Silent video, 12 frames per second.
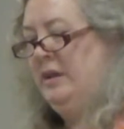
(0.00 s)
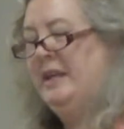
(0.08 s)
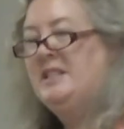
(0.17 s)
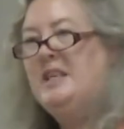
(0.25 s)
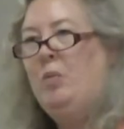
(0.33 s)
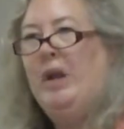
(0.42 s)

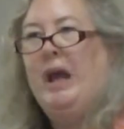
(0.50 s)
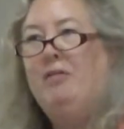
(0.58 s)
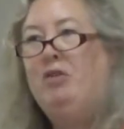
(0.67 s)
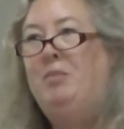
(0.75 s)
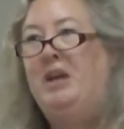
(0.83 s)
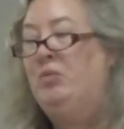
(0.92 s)
Can someone
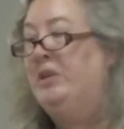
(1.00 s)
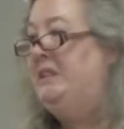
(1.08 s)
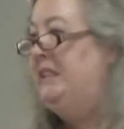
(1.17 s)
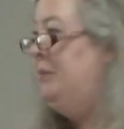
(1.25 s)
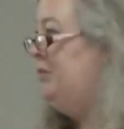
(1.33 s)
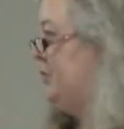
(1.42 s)
ever be
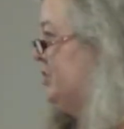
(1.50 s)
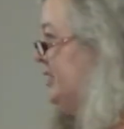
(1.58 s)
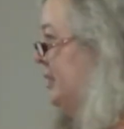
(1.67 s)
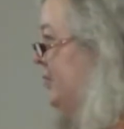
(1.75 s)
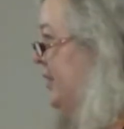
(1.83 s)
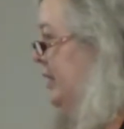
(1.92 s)
redeemed for
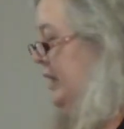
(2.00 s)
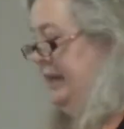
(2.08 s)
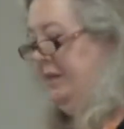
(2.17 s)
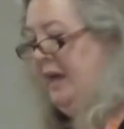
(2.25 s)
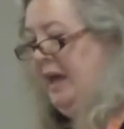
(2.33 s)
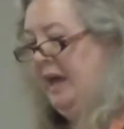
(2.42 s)
something
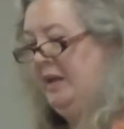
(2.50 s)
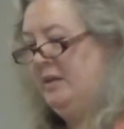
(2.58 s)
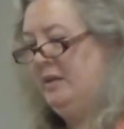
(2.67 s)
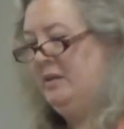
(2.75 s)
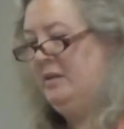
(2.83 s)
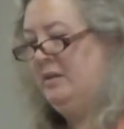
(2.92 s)
like that?
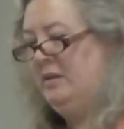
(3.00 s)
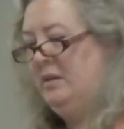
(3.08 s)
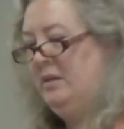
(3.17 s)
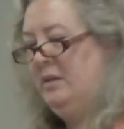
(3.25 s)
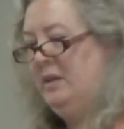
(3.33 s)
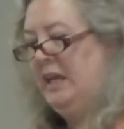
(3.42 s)

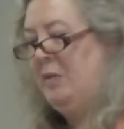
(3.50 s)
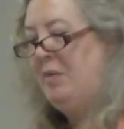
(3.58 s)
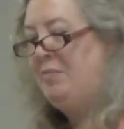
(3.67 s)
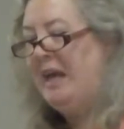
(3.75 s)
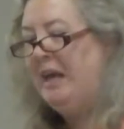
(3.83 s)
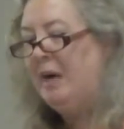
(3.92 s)
Can we
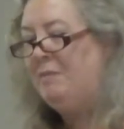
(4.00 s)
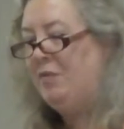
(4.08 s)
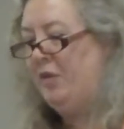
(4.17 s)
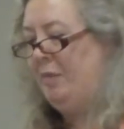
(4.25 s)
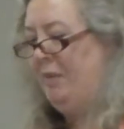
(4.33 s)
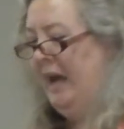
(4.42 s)
make up
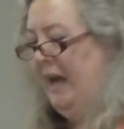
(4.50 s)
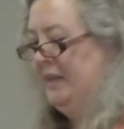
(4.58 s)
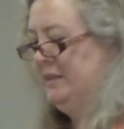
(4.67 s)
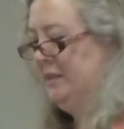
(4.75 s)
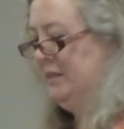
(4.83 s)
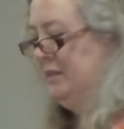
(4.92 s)
for the
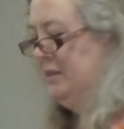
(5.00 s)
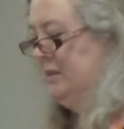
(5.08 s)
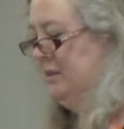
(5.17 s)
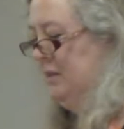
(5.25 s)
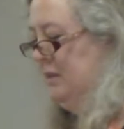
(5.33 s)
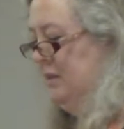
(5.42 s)
past?
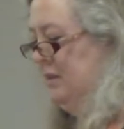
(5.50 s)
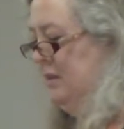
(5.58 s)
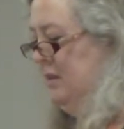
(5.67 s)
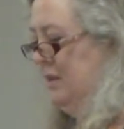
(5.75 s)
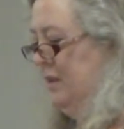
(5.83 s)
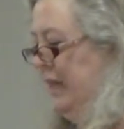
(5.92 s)

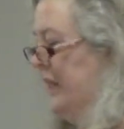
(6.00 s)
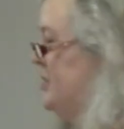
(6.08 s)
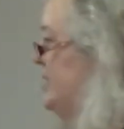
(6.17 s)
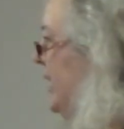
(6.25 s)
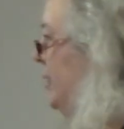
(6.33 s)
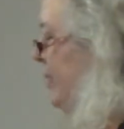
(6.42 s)
Can
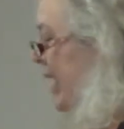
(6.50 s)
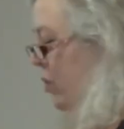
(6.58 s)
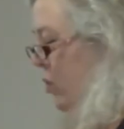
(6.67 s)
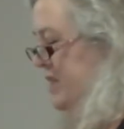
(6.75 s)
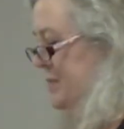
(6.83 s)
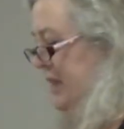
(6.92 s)
you take
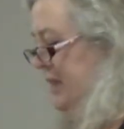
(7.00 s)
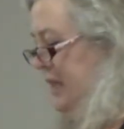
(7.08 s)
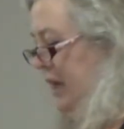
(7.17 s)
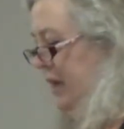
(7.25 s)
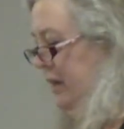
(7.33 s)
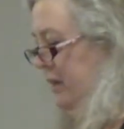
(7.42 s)
back what's been
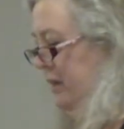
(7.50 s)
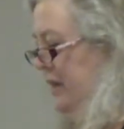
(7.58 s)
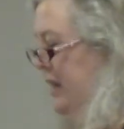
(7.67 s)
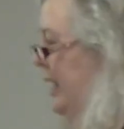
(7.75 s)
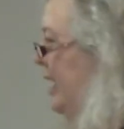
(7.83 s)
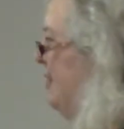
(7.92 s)
done?
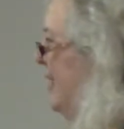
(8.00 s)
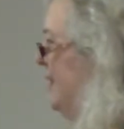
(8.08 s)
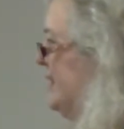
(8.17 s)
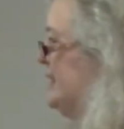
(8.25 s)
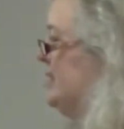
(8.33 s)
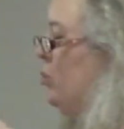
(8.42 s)
And I think
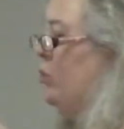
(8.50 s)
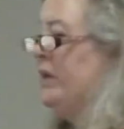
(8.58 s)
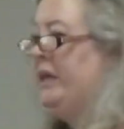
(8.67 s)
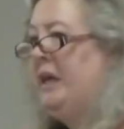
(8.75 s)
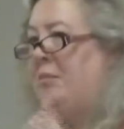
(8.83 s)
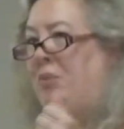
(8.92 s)
this is a
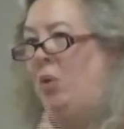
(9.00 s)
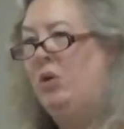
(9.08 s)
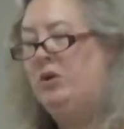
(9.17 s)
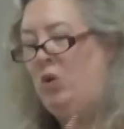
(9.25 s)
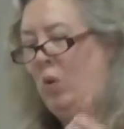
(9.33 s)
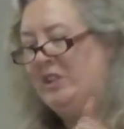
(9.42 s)
really
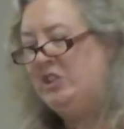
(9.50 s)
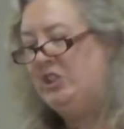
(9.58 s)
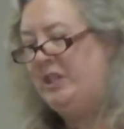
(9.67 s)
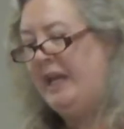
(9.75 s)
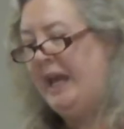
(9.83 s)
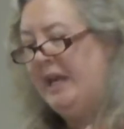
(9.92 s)
important
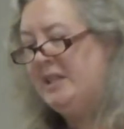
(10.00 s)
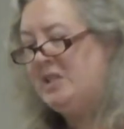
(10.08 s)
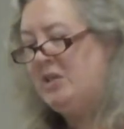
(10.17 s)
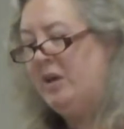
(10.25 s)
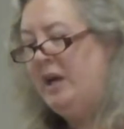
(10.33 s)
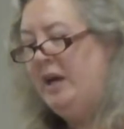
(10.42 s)
question to
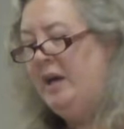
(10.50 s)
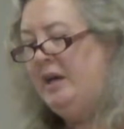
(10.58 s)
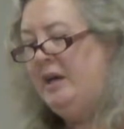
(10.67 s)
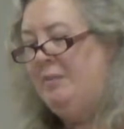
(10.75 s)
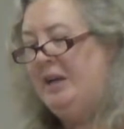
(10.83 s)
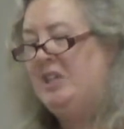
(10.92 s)
answer
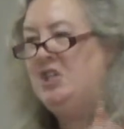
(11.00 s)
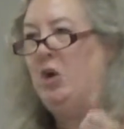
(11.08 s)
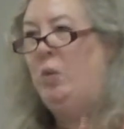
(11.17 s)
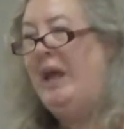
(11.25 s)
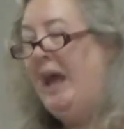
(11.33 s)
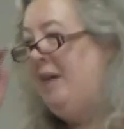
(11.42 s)
because,
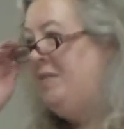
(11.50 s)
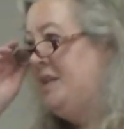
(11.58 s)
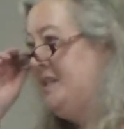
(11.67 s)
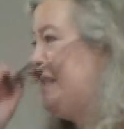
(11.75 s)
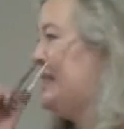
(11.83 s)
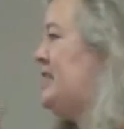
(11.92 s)
we have
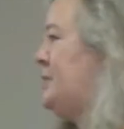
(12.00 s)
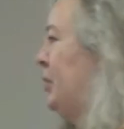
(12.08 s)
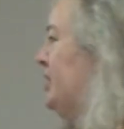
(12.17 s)
this sixth